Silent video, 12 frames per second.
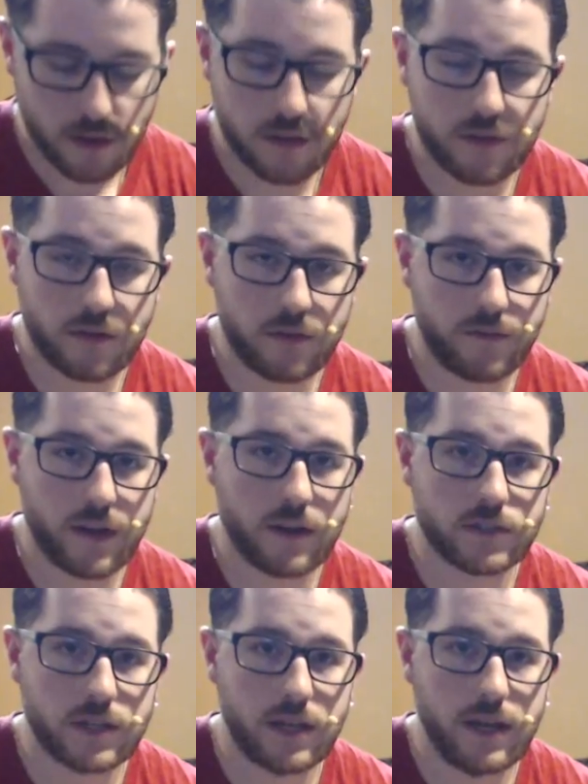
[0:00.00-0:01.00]
Third finger is
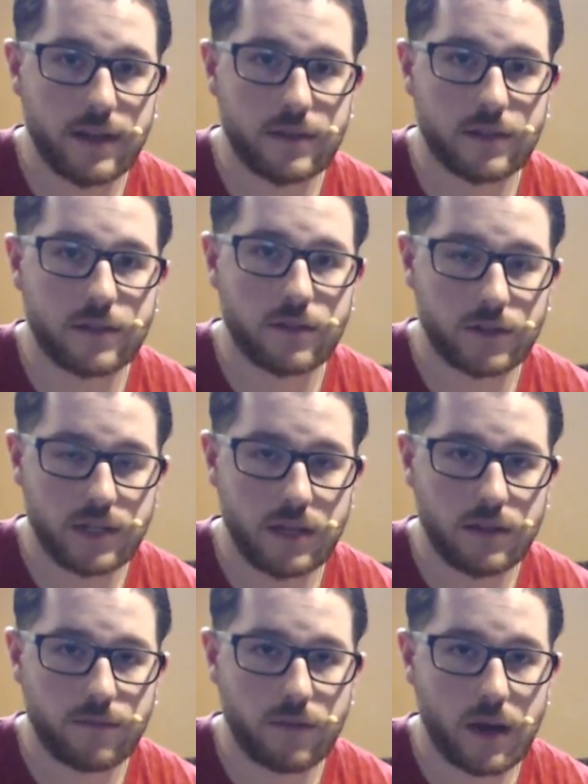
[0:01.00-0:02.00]
going to hit the 13th
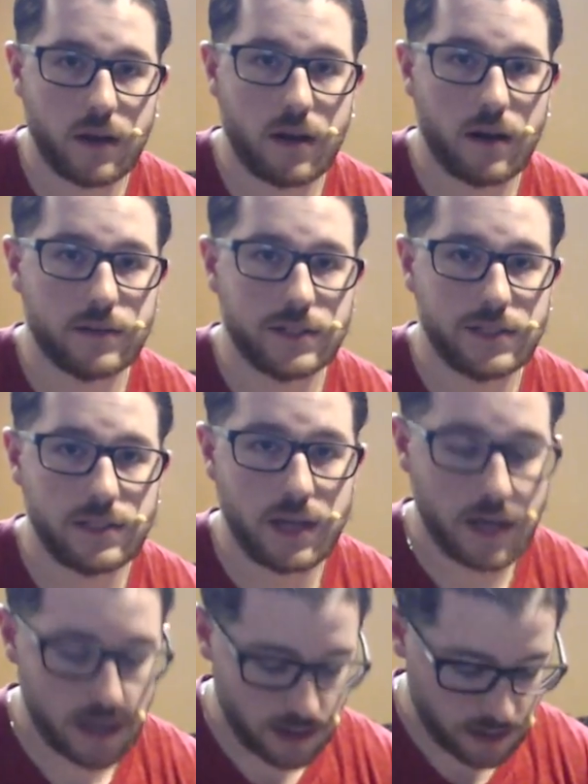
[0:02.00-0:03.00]
fret on
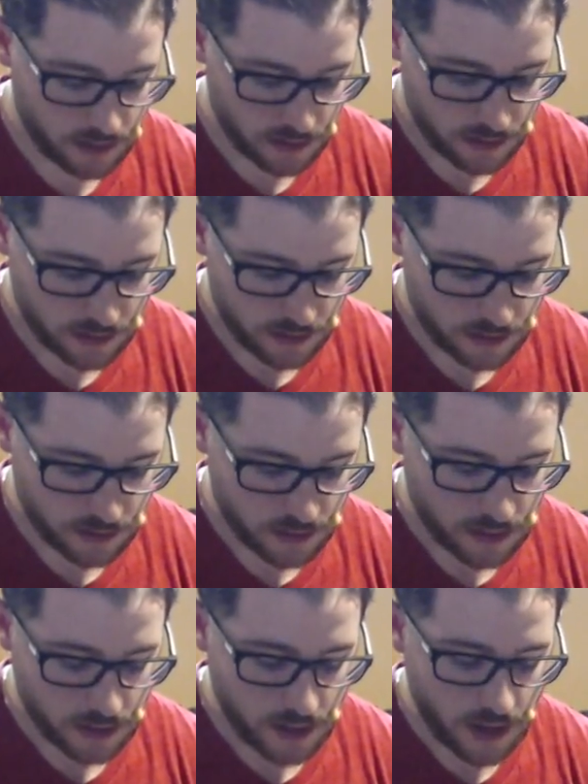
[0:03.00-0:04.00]
C.
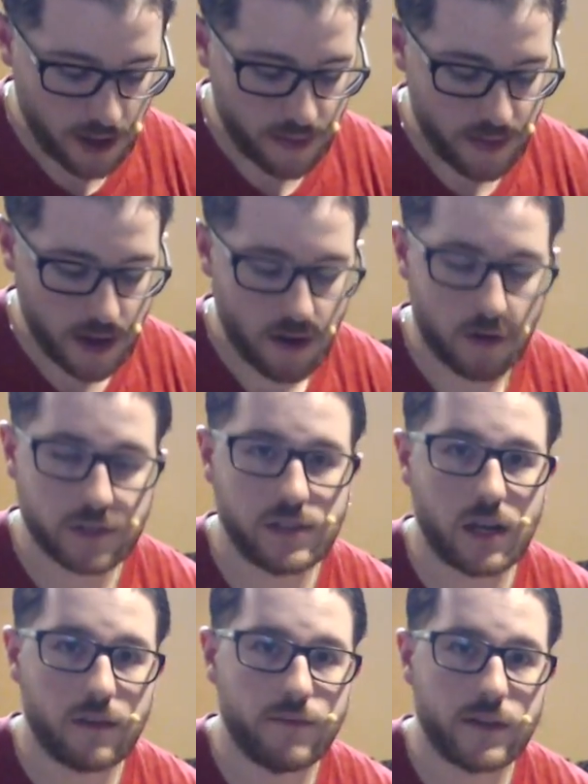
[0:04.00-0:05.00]
And then our
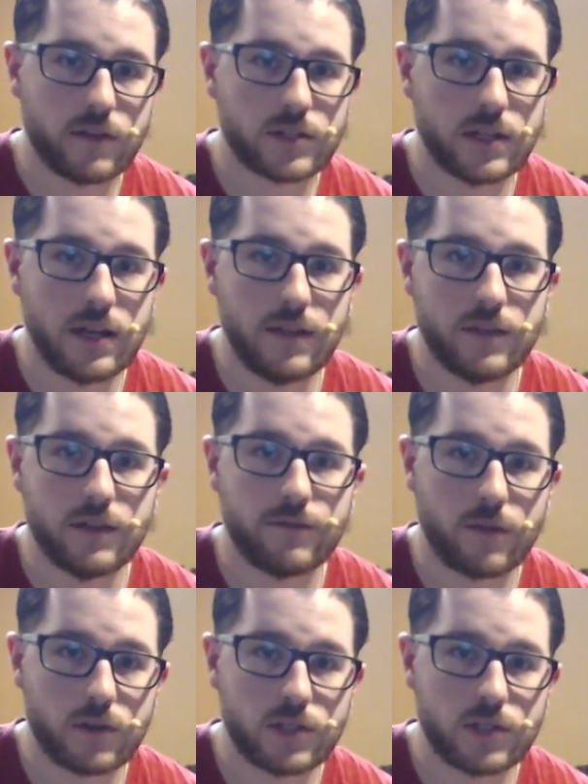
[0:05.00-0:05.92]
second finger is going to hit the first